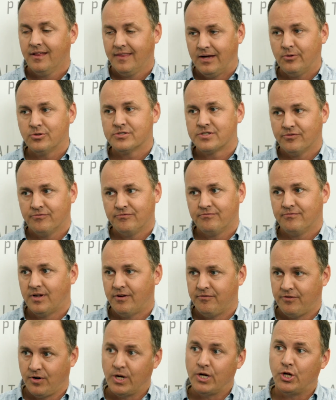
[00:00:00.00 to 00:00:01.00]
that was a
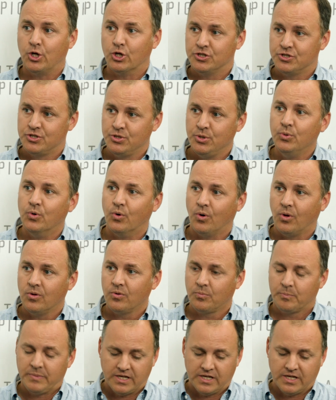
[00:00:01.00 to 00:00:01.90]
very good tool,